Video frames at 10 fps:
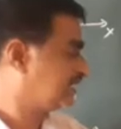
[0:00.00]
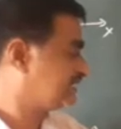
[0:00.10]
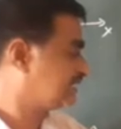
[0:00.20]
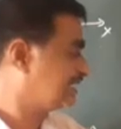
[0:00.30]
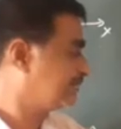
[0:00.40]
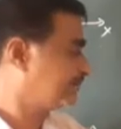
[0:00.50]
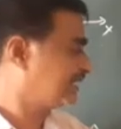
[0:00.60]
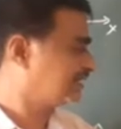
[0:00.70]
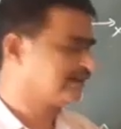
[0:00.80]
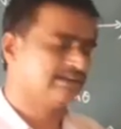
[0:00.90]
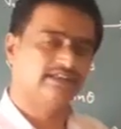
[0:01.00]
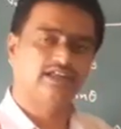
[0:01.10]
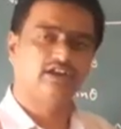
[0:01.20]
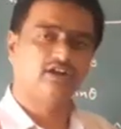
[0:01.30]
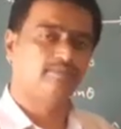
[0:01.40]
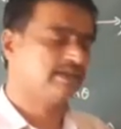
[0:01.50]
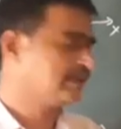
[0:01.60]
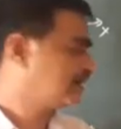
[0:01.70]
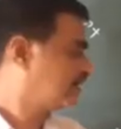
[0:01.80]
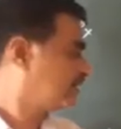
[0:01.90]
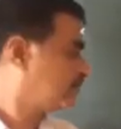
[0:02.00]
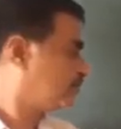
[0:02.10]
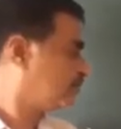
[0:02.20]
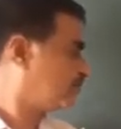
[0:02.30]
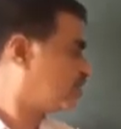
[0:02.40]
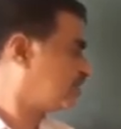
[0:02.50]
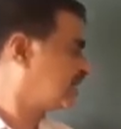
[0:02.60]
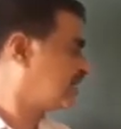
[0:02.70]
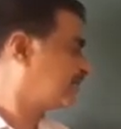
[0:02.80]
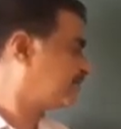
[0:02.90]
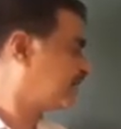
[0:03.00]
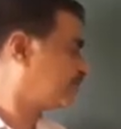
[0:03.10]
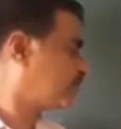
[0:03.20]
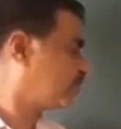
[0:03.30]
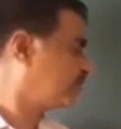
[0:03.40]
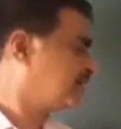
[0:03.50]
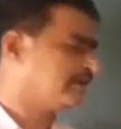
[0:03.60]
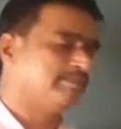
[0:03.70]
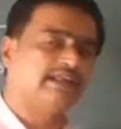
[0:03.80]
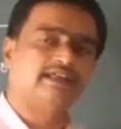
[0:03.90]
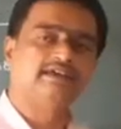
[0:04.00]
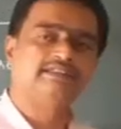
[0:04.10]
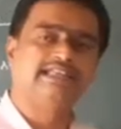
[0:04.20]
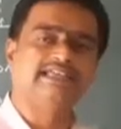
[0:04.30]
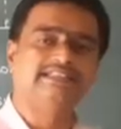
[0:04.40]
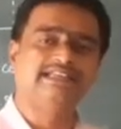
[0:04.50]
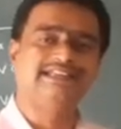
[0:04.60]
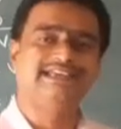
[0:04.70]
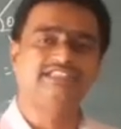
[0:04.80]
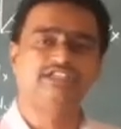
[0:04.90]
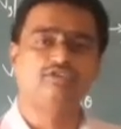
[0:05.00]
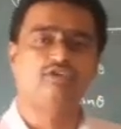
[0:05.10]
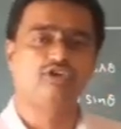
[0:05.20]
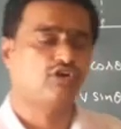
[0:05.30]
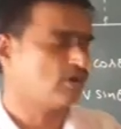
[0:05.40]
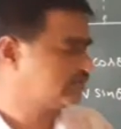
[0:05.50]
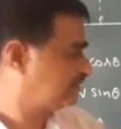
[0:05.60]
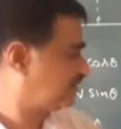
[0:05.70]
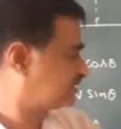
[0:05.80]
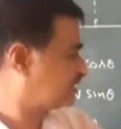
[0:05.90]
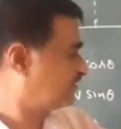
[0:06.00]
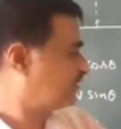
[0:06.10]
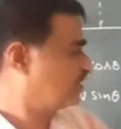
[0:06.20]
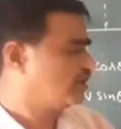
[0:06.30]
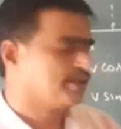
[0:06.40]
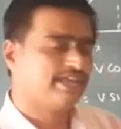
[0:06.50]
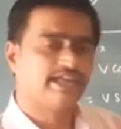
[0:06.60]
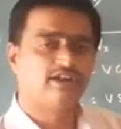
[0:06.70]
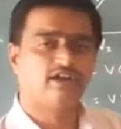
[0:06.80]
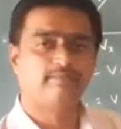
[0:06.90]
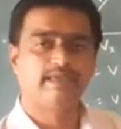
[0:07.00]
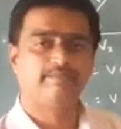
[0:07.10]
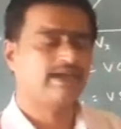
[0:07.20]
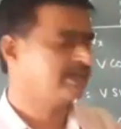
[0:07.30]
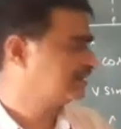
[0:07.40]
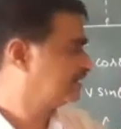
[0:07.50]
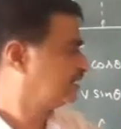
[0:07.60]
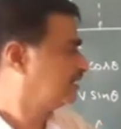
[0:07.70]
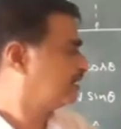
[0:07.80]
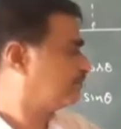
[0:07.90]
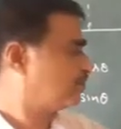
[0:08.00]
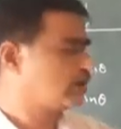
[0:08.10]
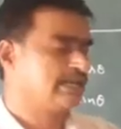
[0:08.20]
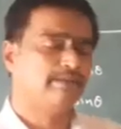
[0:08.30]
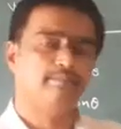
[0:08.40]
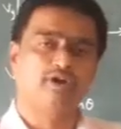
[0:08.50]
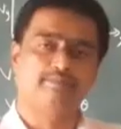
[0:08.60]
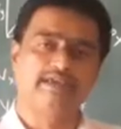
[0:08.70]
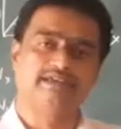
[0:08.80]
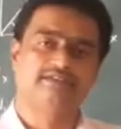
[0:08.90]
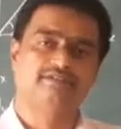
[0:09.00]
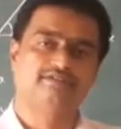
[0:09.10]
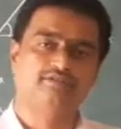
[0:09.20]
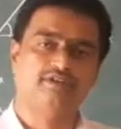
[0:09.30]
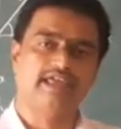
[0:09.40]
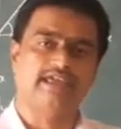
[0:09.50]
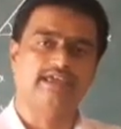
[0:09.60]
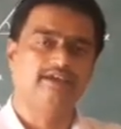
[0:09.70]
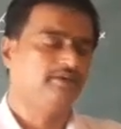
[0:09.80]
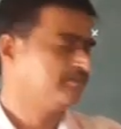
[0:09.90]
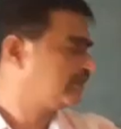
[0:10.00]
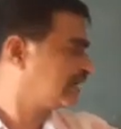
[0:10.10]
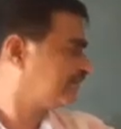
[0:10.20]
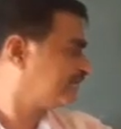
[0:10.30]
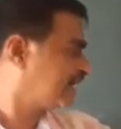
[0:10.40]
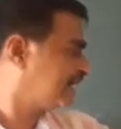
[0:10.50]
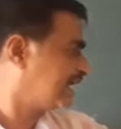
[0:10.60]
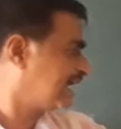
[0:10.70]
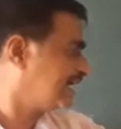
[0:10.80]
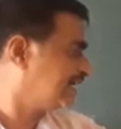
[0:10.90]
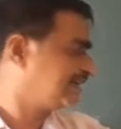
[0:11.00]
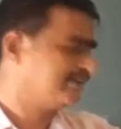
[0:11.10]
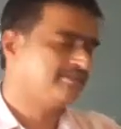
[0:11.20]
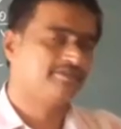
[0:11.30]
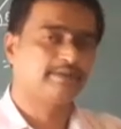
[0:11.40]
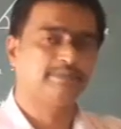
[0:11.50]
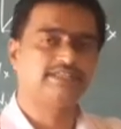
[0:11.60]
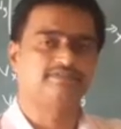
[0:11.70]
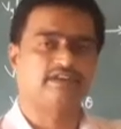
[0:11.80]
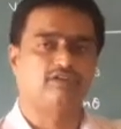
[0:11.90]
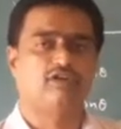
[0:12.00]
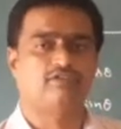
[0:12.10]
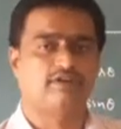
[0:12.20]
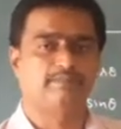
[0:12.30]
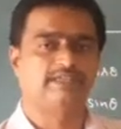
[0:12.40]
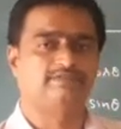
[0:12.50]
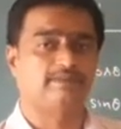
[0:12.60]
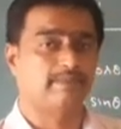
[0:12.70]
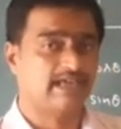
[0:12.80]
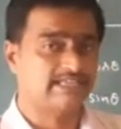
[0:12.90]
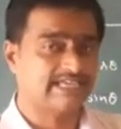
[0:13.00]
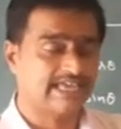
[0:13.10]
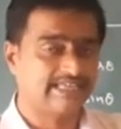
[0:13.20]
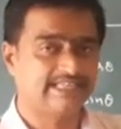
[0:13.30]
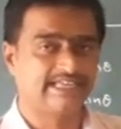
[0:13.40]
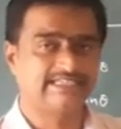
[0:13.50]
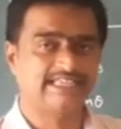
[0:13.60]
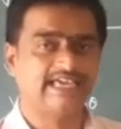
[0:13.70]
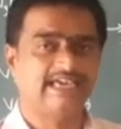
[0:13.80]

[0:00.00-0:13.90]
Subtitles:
is a number, a dot b, mod a number, mod b number. Then theta is equal to cos inverse of a dot b by mod a mod b. Okay, we can find angle from this one, not from this one, because again there is a